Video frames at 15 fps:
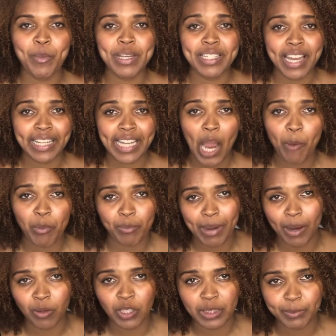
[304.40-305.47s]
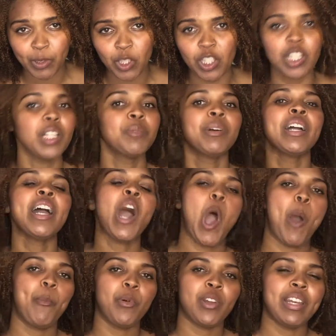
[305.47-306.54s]
and check out PropelHer's book club.
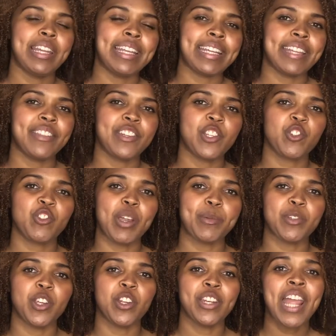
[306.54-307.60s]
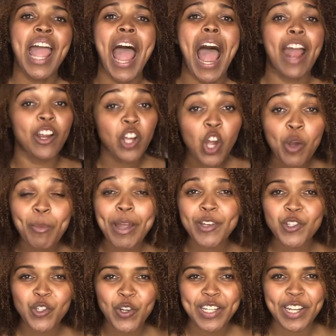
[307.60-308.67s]
I'll put a link in the description, and come
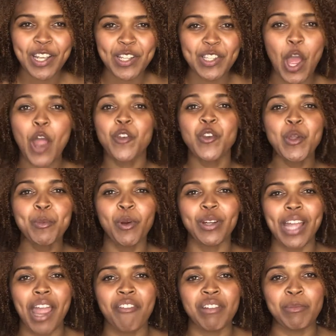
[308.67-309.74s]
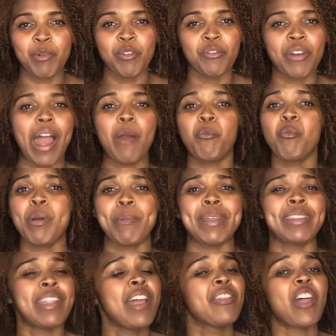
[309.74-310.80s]
and join us. A new book every month and
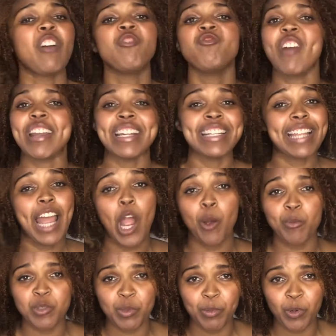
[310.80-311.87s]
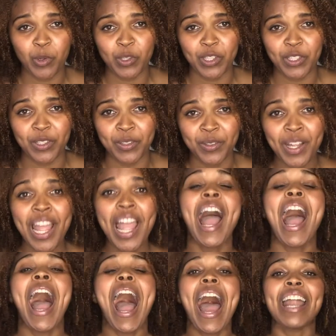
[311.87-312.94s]
women that are ready to help support you.
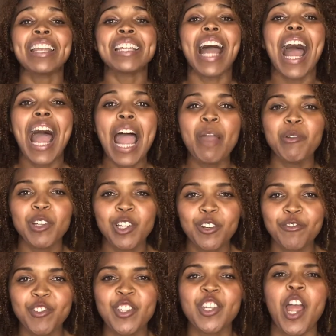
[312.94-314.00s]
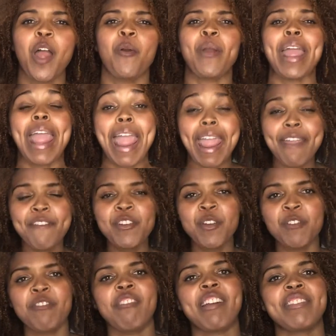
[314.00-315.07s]
And I would love to know, if you
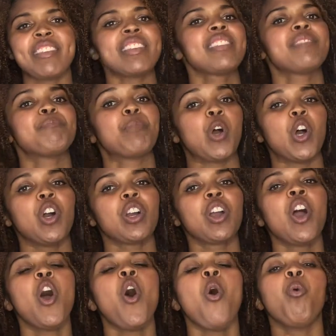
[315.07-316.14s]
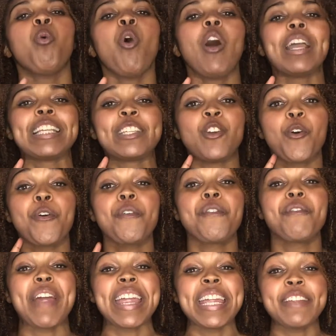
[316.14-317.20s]
have read this book, what is your
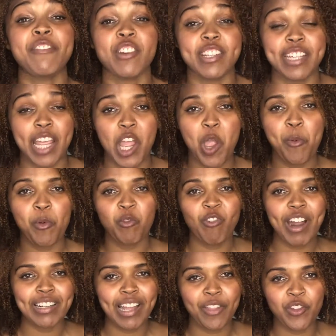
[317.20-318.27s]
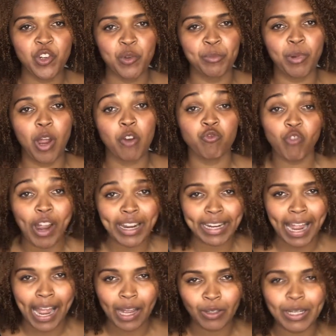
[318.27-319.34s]
favourite tip? Write down the number and write it
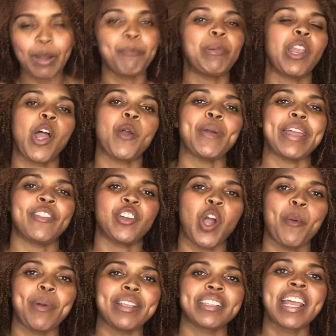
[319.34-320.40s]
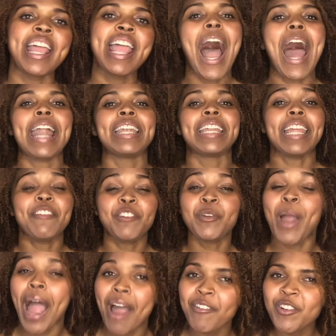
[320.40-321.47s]
out below in the comments. And if you
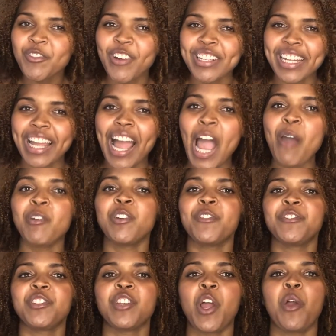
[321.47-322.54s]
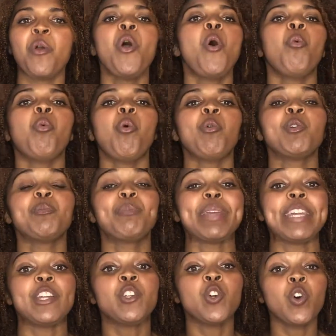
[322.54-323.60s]
haven't read it, I would love to know what would
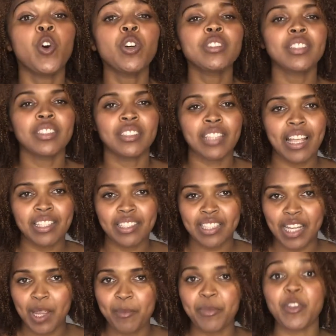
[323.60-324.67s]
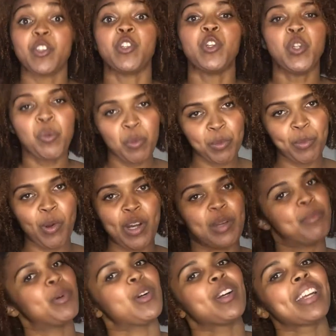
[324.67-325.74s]
be your success tip that you would put in a
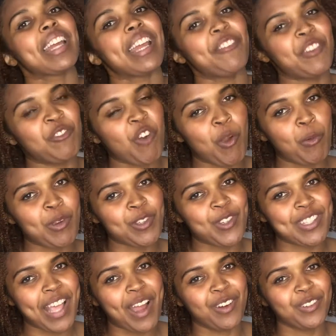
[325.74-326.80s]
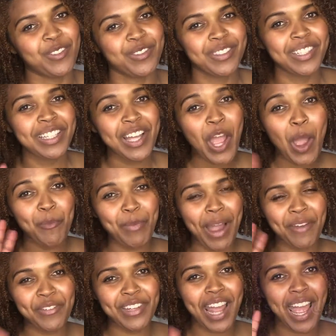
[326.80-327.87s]
book if you wrote one yourself.
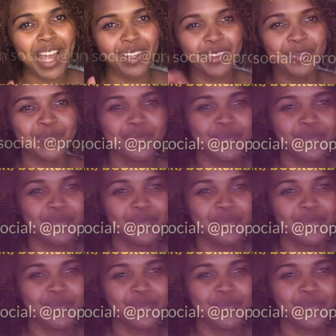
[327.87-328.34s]
Bye for now.